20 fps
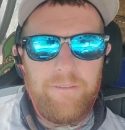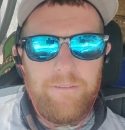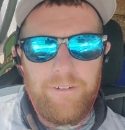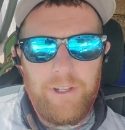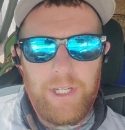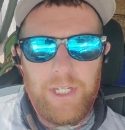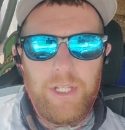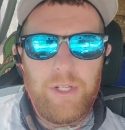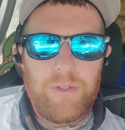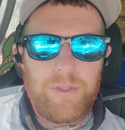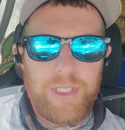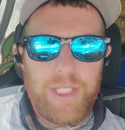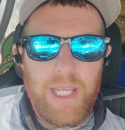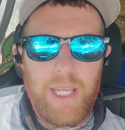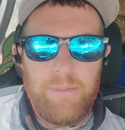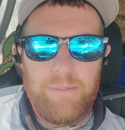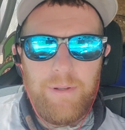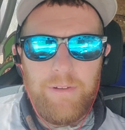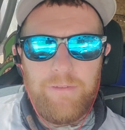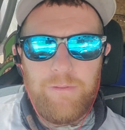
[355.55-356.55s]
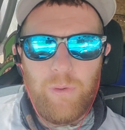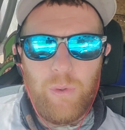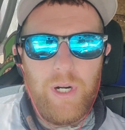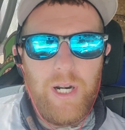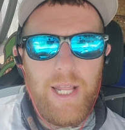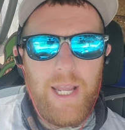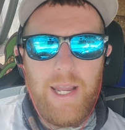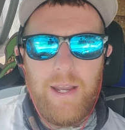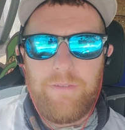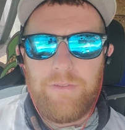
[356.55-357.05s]
videotape before
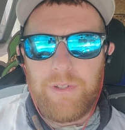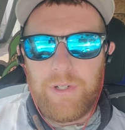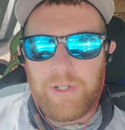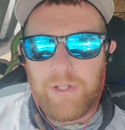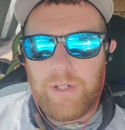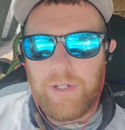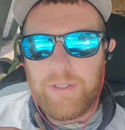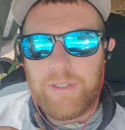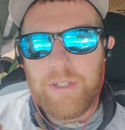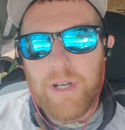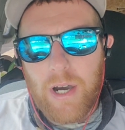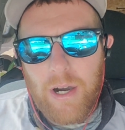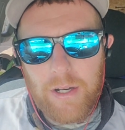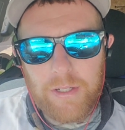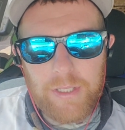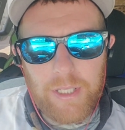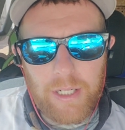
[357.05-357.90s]
and after and talk